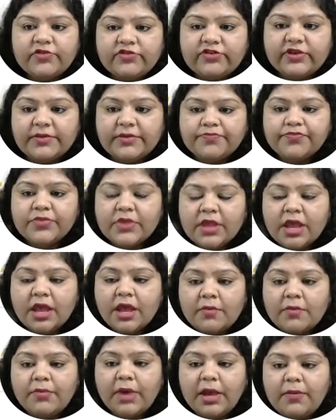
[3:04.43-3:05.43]
See,
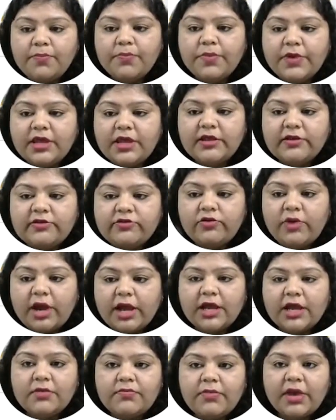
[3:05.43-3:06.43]
my b
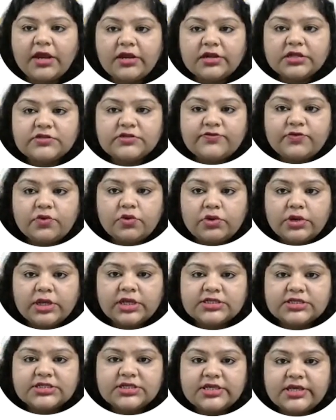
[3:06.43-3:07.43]
square minus
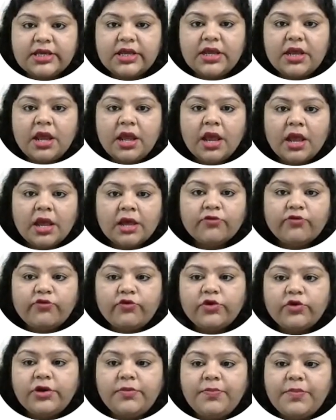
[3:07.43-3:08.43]
4ac
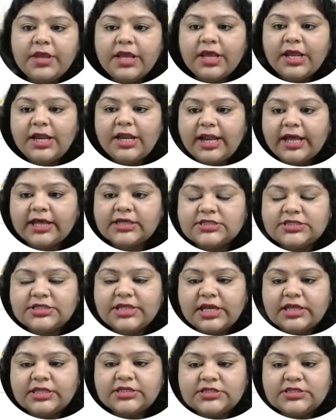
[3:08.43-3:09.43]
would be less
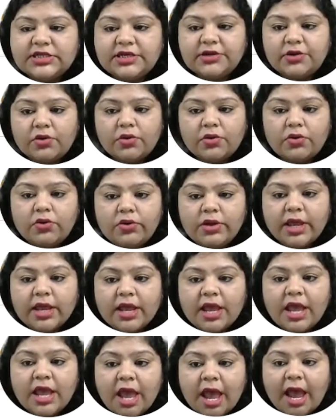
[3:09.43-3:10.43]
than 0.
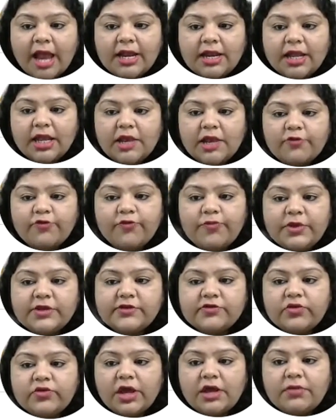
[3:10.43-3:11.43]
Okay, and if
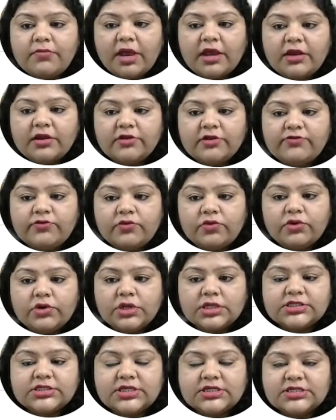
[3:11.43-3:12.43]
b square minus
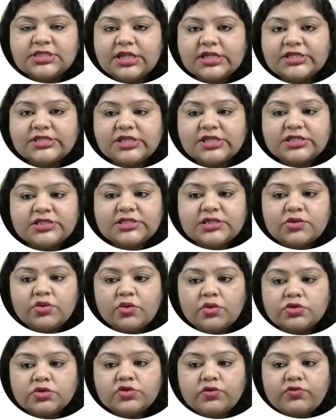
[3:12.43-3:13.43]
4ac is less than
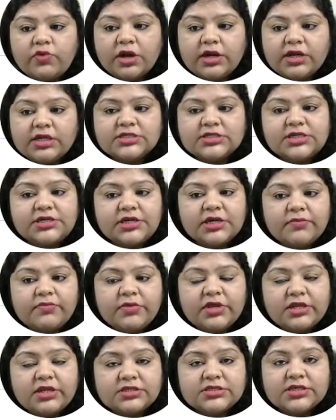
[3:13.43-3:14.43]
0, so what does it
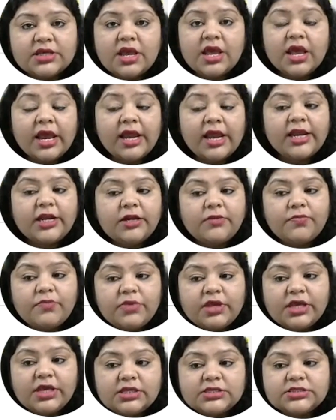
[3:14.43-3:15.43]
remains? It
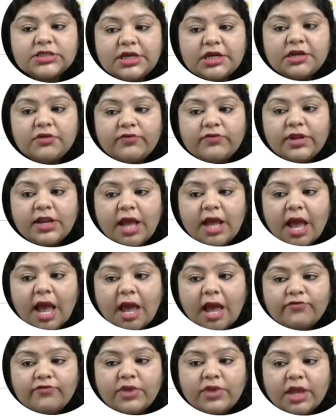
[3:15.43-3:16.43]
means it will
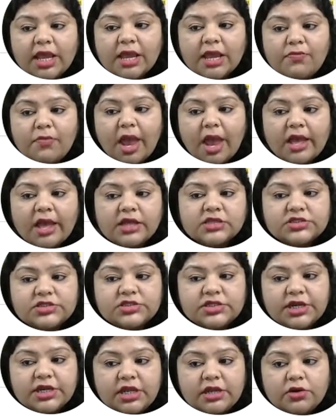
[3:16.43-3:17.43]
have the
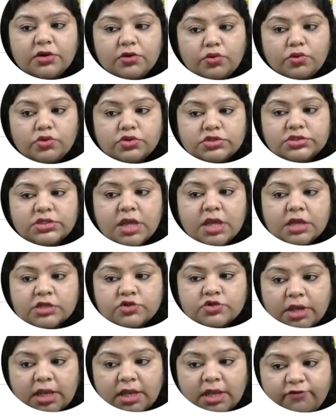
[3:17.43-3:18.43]
imaginary roots.
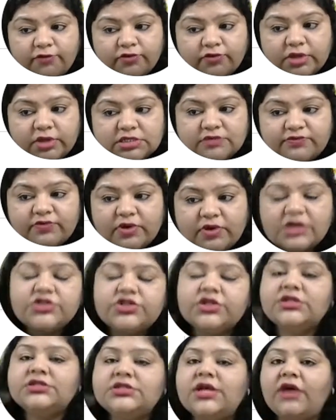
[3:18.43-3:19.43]
So if this
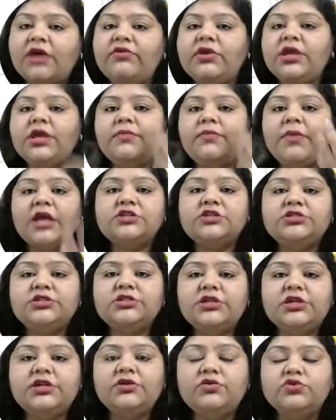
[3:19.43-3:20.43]
function is having
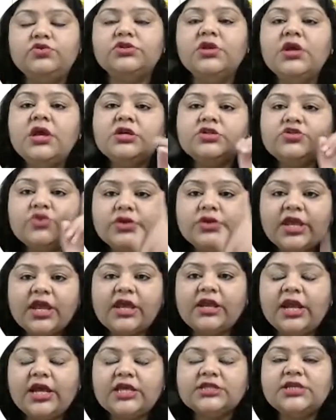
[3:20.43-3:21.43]
imaginary roots, so
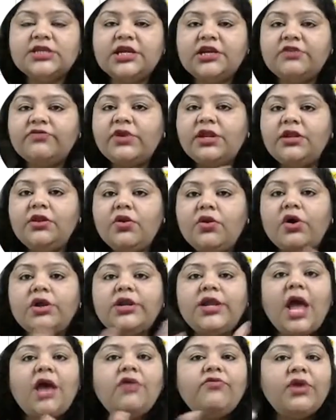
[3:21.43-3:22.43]
can I say it will
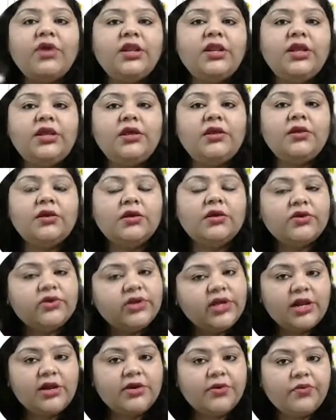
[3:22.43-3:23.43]
not have any
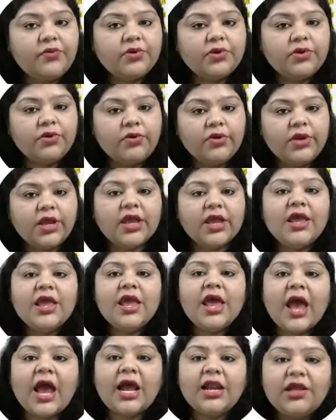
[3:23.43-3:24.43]
real root? Okay,
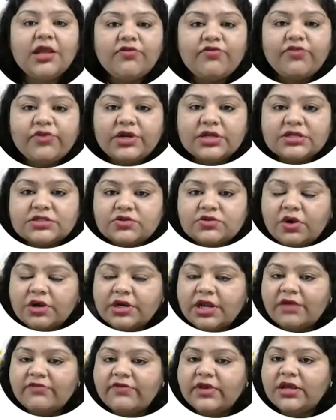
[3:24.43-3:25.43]
and if it is
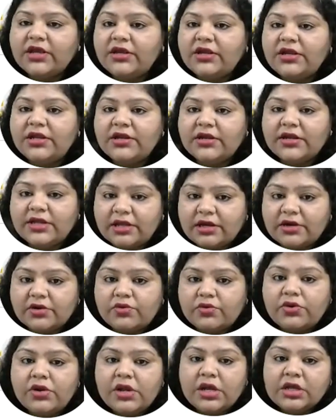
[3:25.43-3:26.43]
not having any real
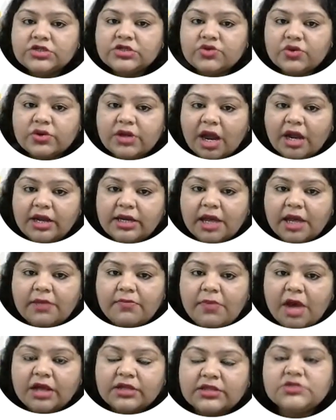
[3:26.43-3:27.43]
root, so can't I
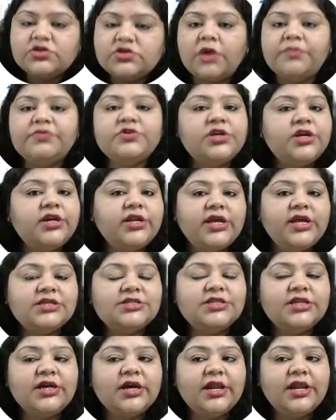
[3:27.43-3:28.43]
mark this option D
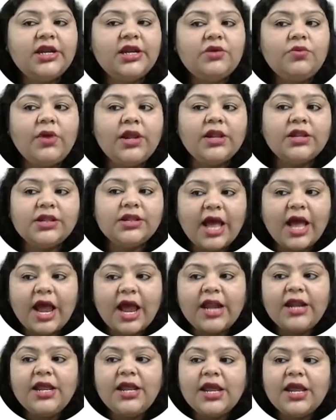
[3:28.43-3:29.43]
as the correct one,
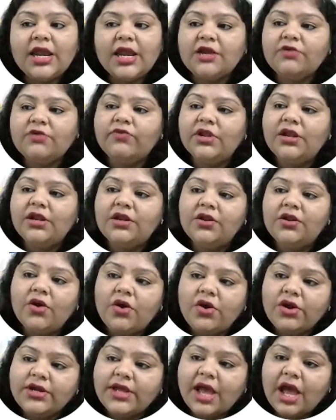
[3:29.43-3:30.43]
that it will
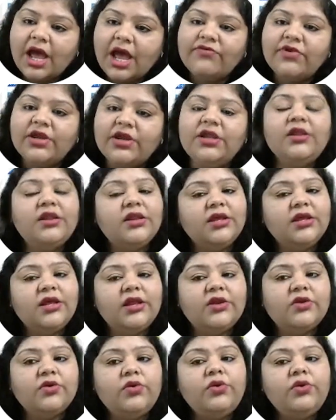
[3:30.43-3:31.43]
not have any
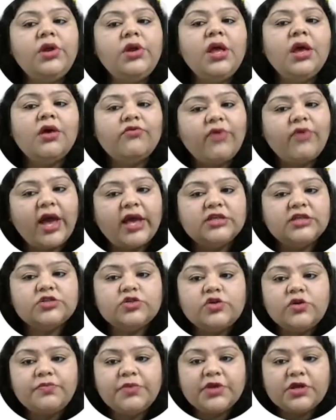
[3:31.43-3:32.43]
real root? Why
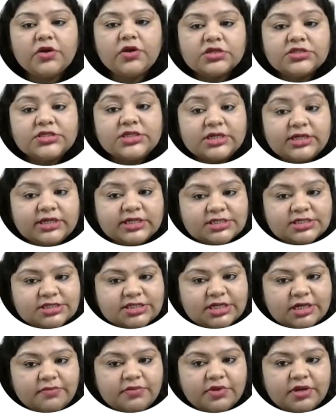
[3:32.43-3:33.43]
so? Because the
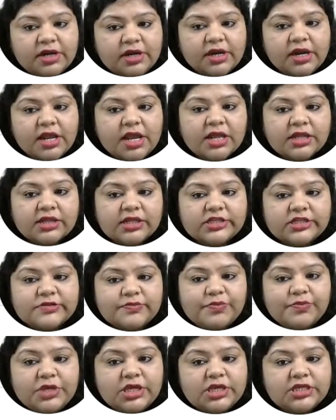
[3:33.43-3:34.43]
discriminant,
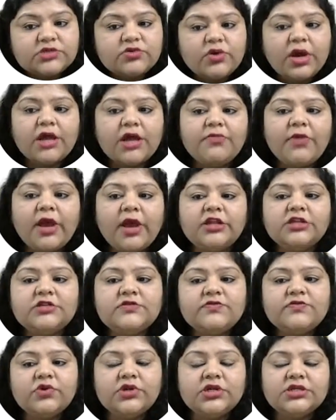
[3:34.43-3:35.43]
this b square
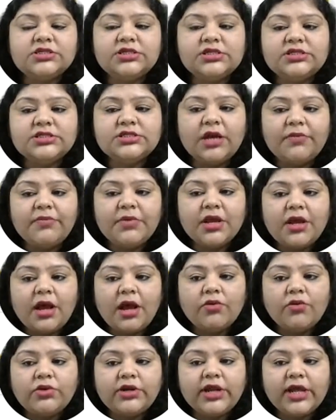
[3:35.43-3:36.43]
minus 4ac, is coming
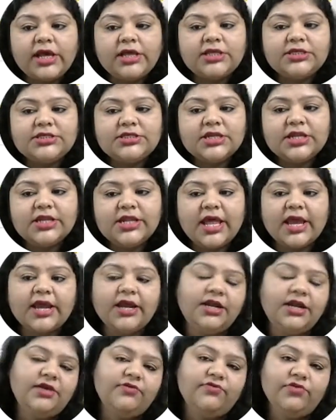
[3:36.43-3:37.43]
out as
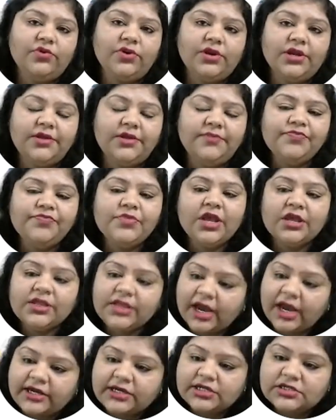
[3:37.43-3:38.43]
negative only.
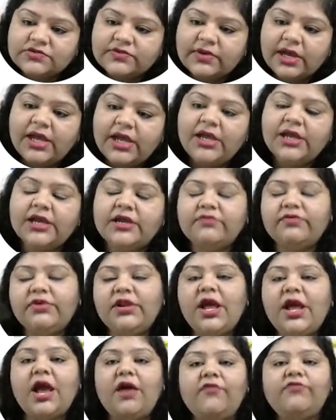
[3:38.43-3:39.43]
That is why it
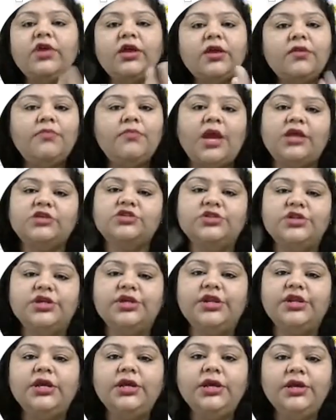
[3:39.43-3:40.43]
will have the
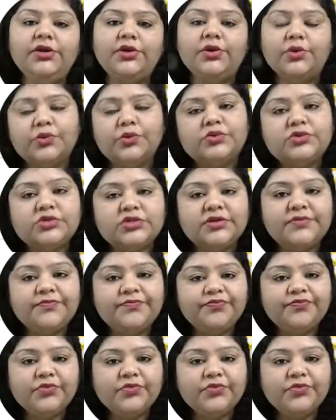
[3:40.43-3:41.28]
imaginary roots.